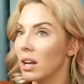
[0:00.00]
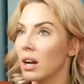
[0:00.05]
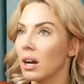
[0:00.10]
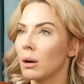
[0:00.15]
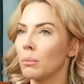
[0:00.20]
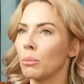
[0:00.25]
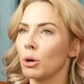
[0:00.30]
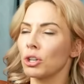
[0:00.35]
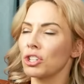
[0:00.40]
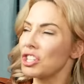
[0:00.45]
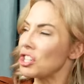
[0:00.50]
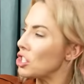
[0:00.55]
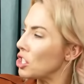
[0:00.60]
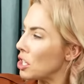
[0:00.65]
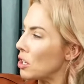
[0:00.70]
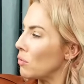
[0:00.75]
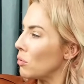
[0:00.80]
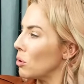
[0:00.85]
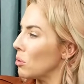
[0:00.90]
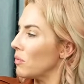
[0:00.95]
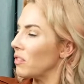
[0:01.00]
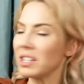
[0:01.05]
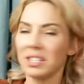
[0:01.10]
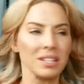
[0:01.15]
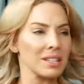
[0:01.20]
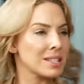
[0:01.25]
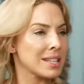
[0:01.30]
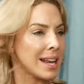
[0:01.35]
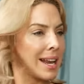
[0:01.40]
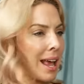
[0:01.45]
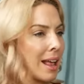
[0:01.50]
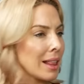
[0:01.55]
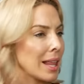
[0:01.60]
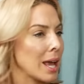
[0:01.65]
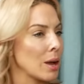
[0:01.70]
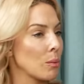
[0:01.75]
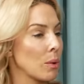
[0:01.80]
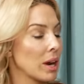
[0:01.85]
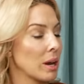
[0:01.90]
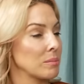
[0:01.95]
Emergency room visits in
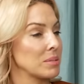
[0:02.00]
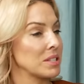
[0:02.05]
LA went up